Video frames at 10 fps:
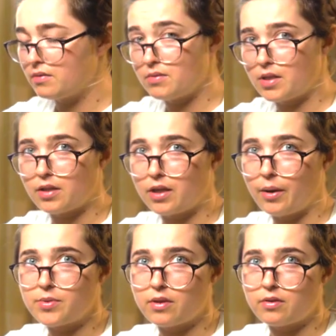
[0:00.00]
Ten of
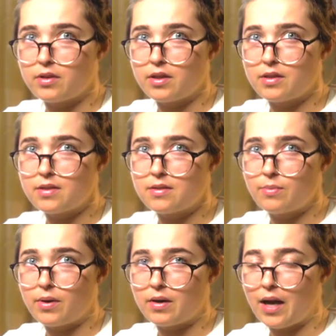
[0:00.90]
Cups underneath. This is
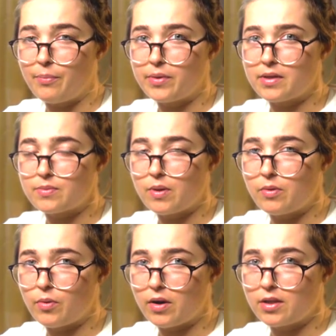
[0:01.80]
about happiness
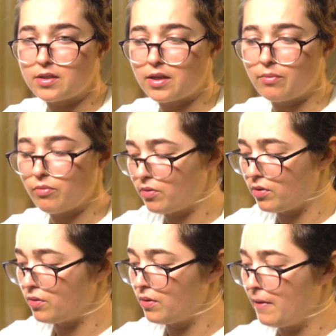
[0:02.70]
maybe wanting to come
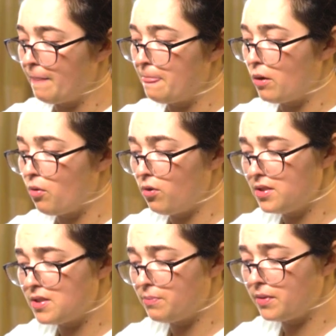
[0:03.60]
through. Or
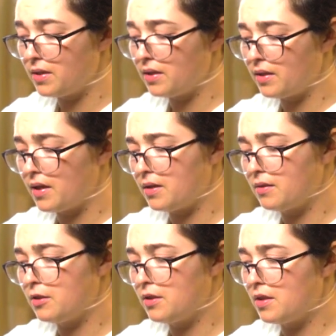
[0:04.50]
simply like
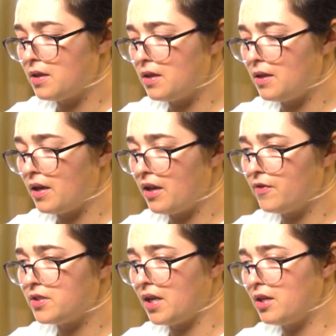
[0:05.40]
the
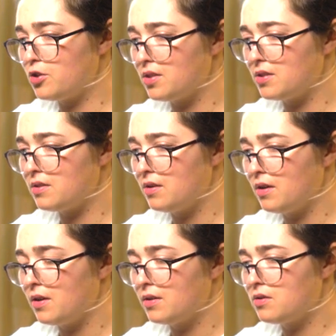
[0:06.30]
invitation
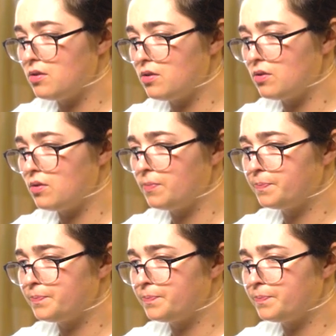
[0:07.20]
to